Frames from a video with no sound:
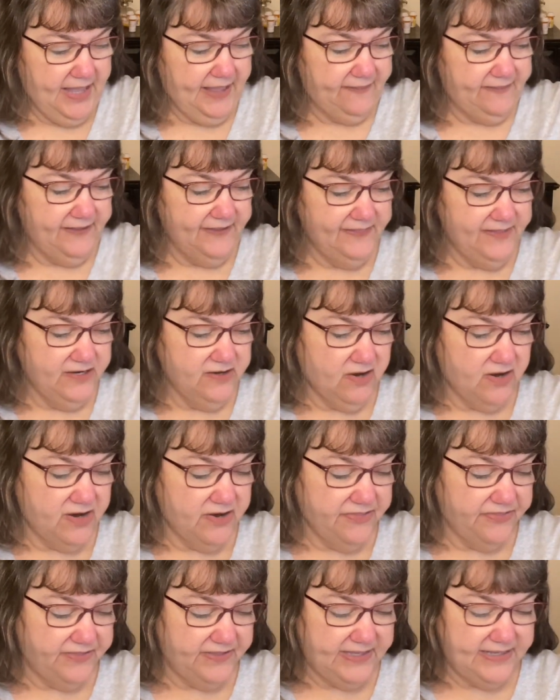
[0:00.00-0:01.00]
Then there are
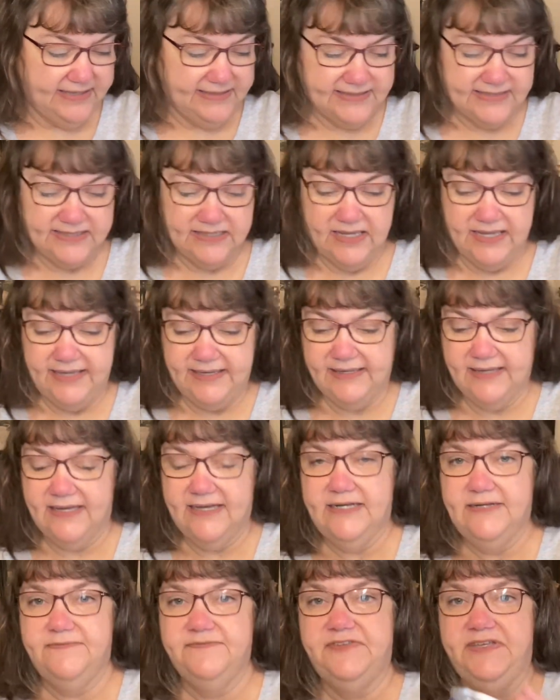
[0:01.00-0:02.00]
things like
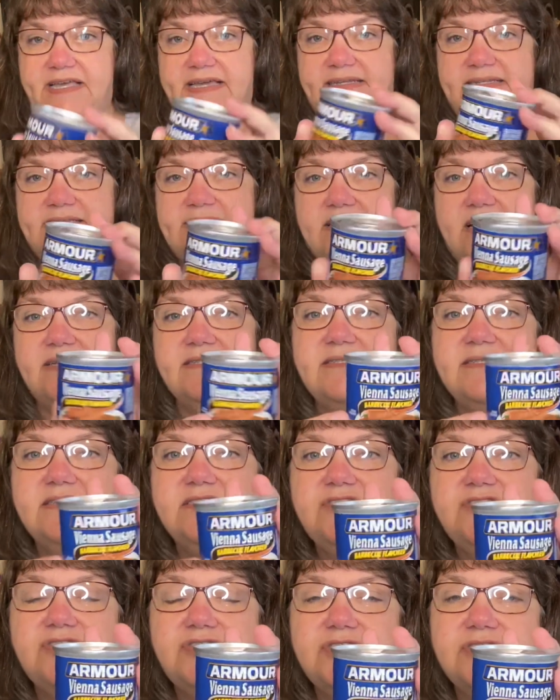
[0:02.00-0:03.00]
Vienna
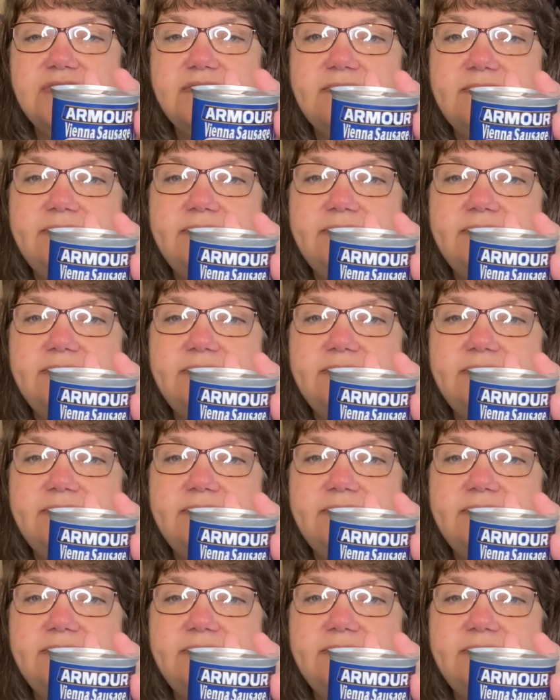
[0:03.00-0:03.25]
sausage,